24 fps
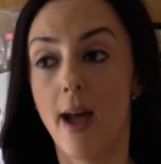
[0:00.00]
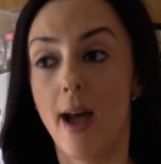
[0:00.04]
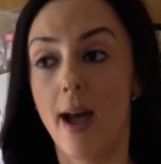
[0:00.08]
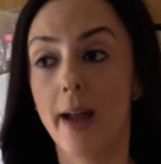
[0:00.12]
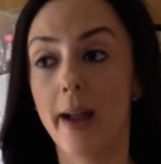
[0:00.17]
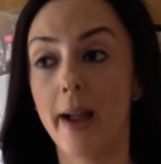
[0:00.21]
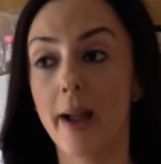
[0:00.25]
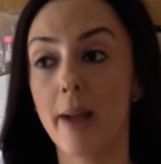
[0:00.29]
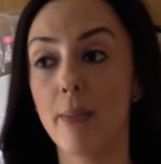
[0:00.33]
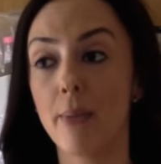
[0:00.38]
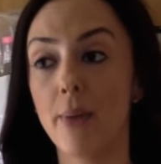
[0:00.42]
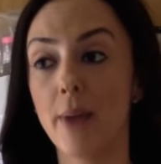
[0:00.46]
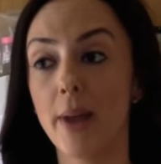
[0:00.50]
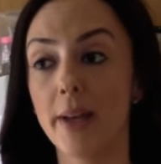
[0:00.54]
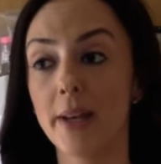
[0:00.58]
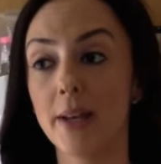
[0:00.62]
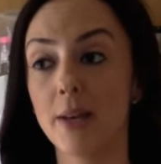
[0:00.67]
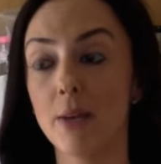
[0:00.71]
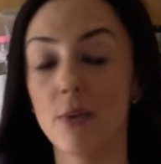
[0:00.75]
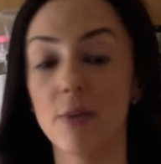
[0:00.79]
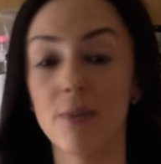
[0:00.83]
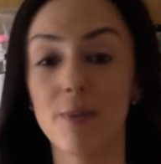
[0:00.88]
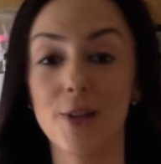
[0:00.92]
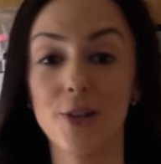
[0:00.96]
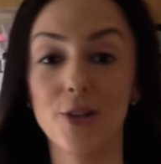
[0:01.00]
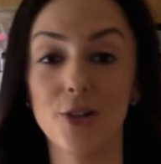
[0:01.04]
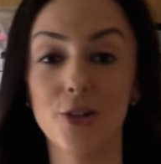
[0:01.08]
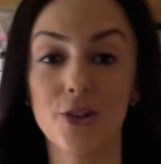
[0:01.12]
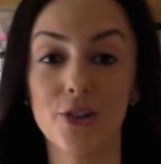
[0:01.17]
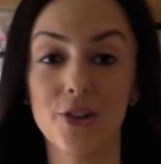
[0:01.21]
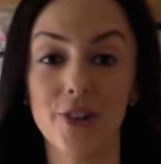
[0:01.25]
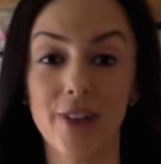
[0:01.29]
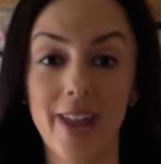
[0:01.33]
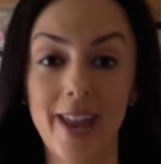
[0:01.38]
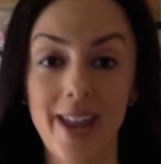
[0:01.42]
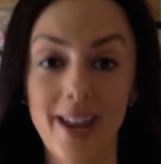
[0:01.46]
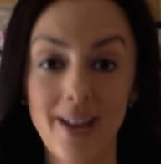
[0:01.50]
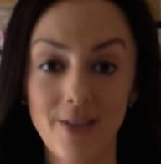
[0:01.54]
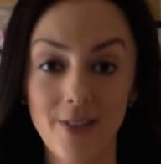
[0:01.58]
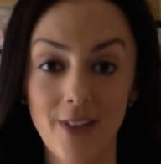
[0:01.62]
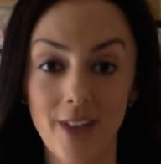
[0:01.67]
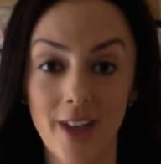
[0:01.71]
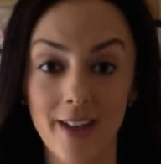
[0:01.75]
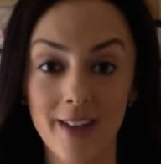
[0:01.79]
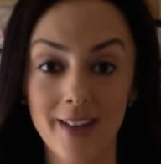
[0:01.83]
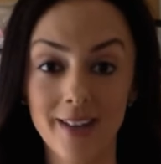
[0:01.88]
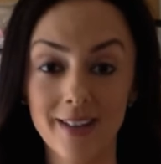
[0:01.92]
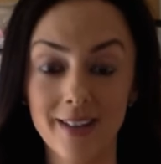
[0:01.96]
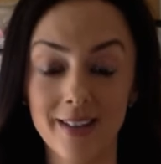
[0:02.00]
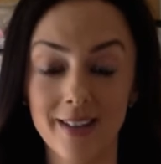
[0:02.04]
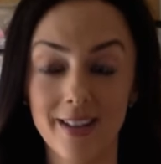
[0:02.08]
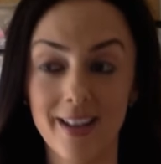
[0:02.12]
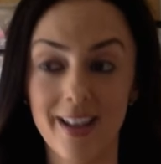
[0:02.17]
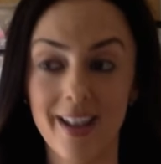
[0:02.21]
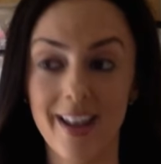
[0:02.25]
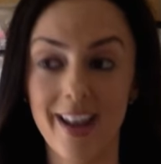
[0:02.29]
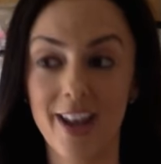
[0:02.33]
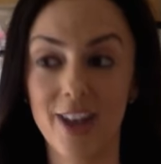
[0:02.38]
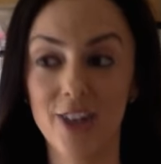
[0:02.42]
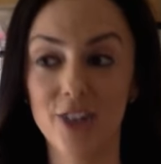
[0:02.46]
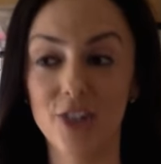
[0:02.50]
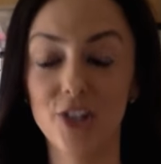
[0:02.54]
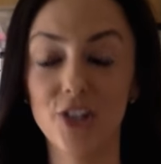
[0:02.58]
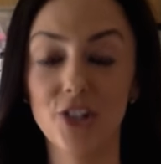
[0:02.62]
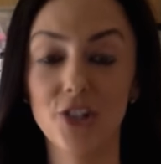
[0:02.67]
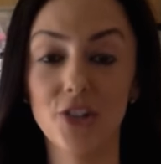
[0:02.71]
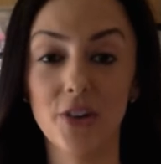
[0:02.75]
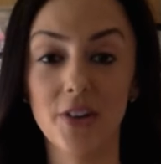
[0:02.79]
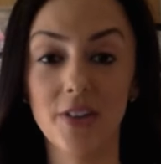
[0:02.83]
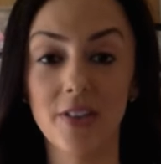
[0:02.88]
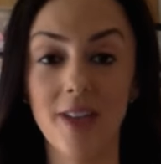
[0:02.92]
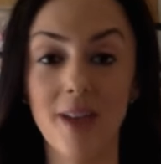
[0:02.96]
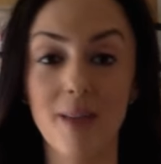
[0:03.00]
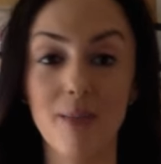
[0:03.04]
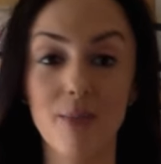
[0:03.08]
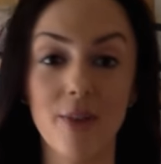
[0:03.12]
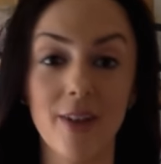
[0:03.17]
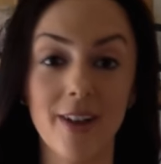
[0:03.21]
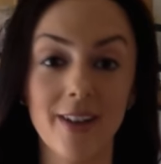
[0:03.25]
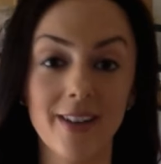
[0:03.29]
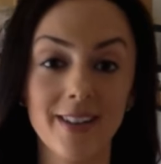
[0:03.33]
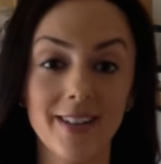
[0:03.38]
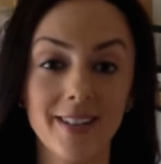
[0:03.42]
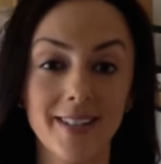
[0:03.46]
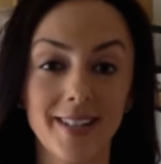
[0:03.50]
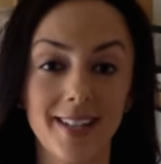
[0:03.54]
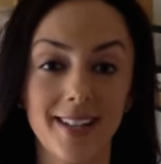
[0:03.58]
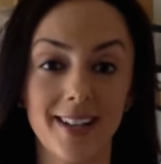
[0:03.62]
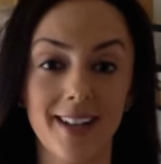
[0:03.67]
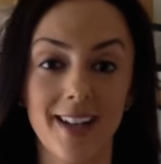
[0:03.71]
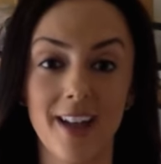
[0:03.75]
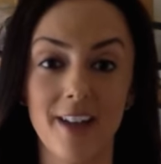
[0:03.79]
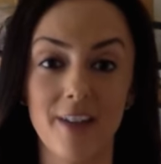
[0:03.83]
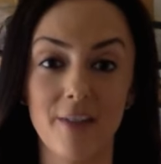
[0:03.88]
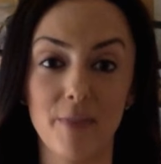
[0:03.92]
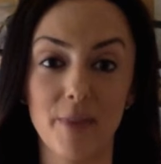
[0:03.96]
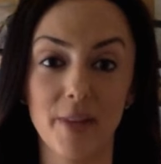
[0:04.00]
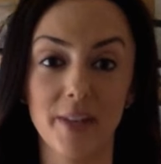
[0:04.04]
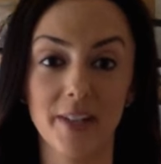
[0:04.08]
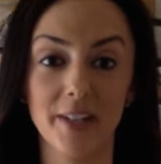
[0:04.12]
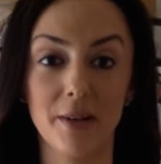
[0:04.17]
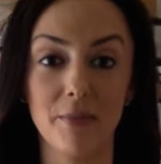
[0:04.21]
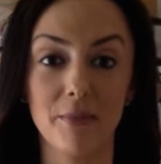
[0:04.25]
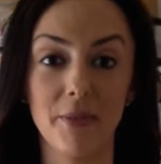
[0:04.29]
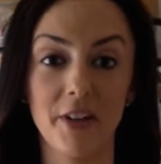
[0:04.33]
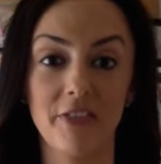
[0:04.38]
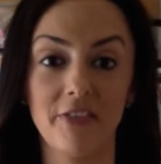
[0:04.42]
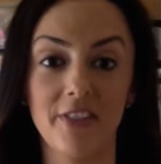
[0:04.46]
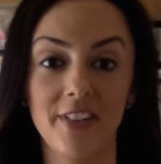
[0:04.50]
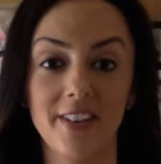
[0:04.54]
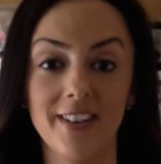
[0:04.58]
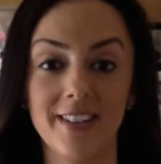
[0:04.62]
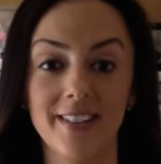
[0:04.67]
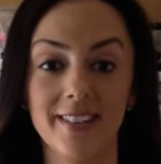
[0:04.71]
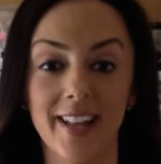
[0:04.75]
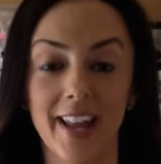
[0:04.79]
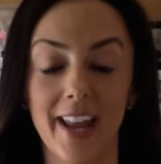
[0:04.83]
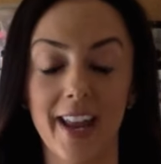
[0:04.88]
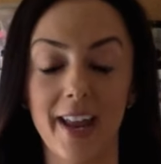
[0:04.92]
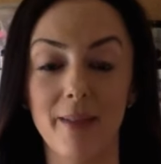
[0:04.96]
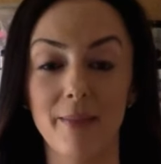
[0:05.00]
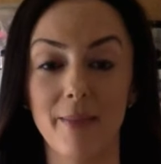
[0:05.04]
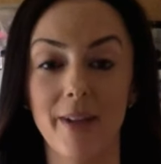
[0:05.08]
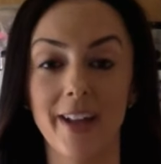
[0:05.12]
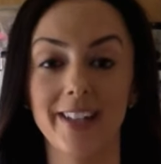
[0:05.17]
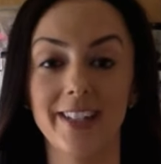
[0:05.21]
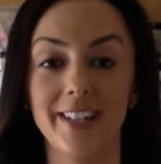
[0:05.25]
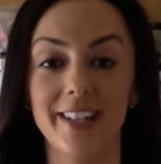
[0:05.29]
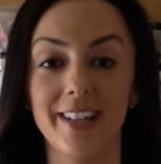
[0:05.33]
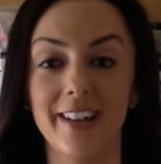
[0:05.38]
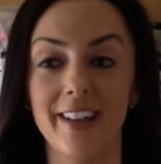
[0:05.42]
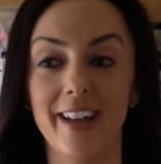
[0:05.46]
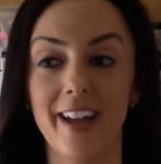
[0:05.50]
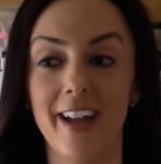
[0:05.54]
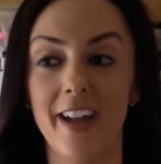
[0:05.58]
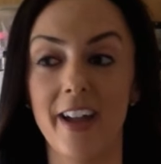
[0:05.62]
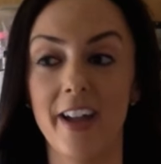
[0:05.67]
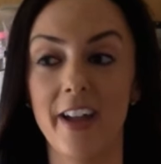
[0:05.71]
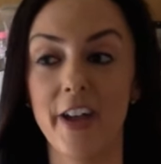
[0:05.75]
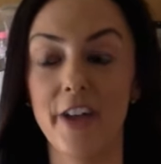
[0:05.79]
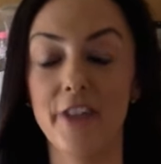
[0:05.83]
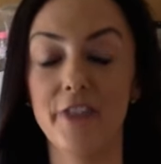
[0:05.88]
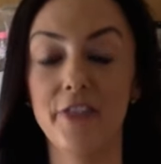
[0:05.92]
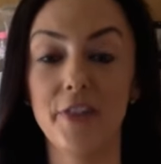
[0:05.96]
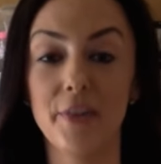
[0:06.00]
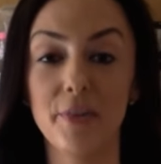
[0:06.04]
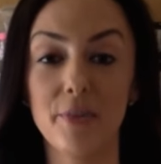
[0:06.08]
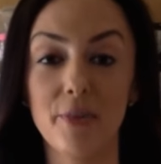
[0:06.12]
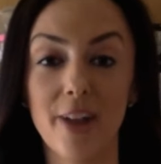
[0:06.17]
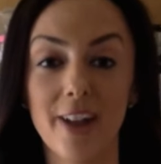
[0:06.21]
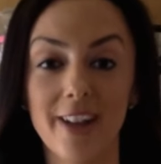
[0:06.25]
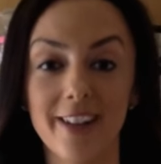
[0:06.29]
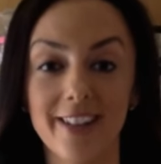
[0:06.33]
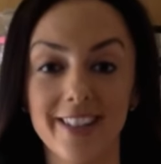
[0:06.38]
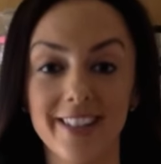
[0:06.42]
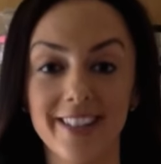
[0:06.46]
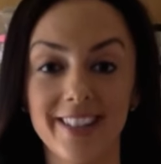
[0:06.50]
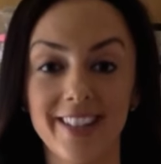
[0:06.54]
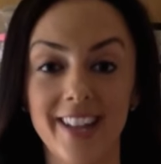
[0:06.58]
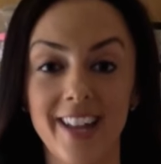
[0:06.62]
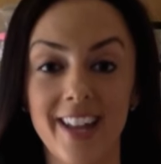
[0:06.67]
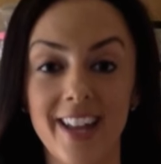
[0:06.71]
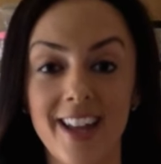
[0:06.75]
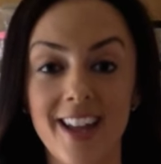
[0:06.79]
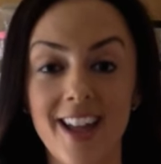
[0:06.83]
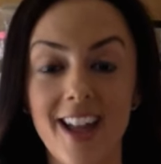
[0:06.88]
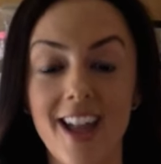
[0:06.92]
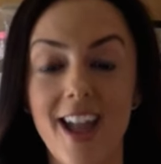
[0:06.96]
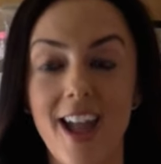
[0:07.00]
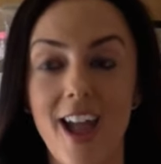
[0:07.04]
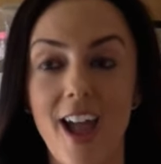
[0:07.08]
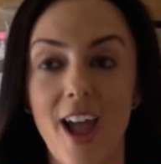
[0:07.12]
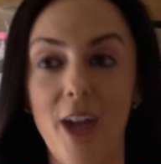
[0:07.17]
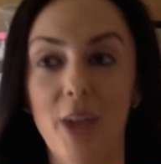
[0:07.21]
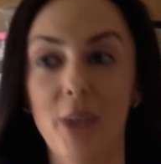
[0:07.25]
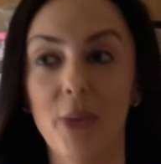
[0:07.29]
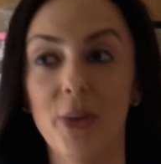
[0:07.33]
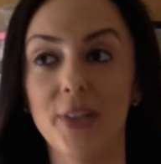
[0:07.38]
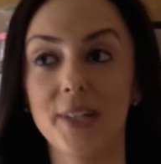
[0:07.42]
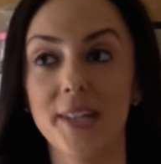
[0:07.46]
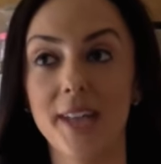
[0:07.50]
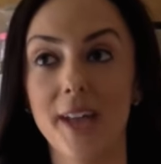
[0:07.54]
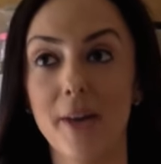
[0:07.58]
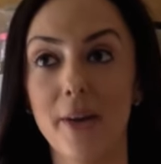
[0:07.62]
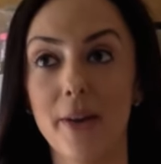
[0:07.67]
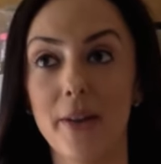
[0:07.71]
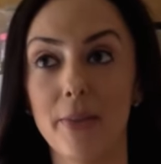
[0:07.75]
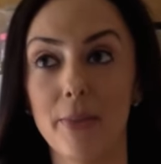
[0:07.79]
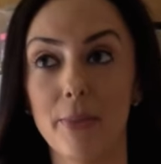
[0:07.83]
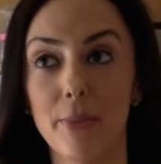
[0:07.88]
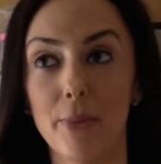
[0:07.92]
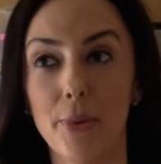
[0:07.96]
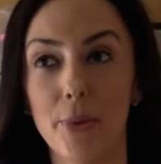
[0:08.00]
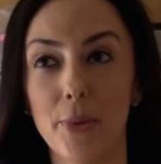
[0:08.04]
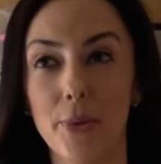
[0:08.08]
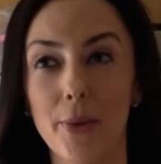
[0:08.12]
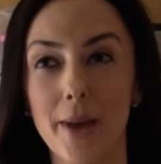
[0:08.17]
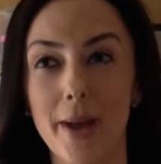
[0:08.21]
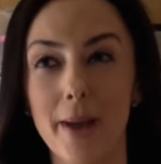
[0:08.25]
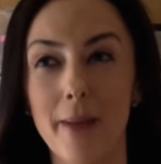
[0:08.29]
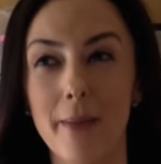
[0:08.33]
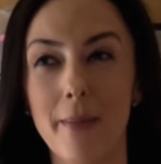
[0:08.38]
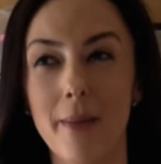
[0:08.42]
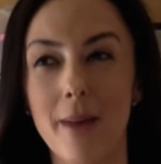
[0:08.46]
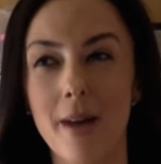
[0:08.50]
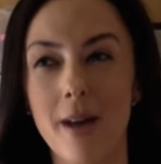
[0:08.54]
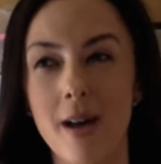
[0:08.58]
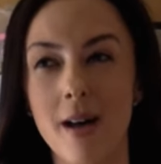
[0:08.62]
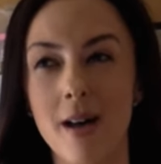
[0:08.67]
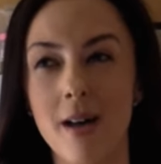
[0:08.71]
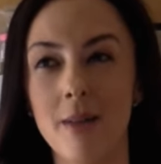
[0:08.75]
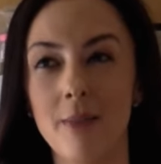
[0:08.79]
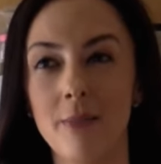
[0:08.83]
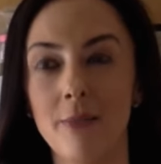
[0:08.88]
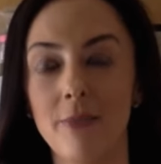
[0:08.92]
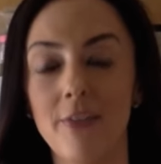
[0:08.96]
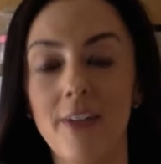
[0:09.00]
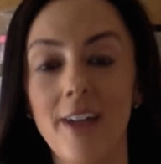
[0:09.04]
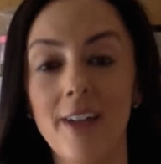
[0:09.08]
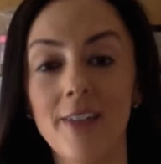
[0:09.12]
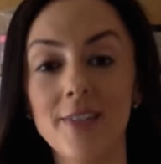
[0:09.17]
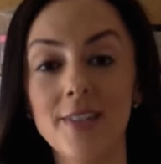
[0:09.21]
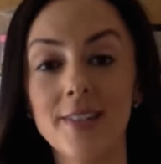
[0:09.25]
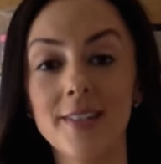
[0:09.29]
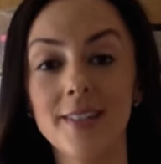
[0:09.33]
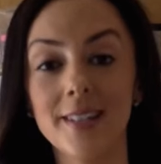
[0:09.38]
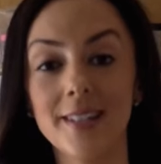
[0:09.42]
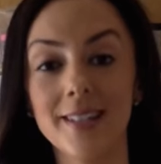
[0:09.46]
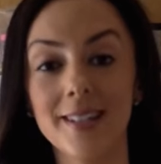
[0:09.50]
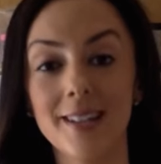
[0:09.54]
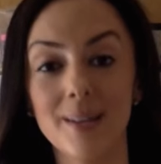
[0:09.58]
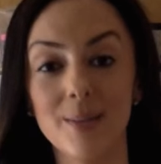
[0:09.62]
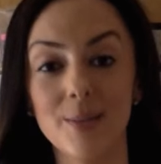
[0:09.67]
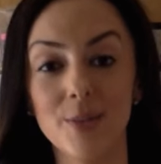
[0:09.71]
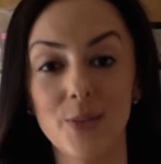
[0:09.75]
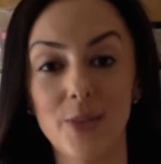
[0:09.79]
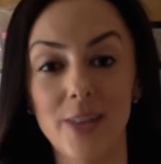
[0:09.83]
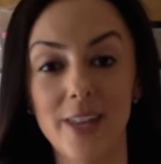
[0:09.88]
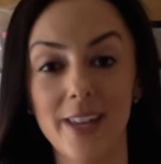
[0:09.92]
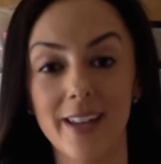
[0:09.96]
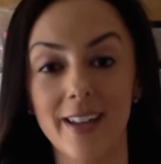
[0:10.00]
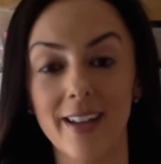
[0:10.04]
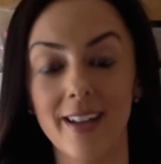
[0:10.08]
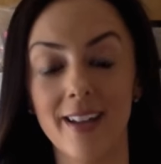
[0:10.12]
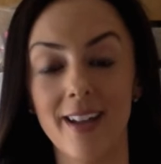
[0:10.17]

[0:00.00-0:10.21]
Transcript: I got pregnant with my daughter Ava, and actually during that pregnancy kind of picked up my fitness game. I did a fit pregnancy. I worked out at the program 5 to 6 times a week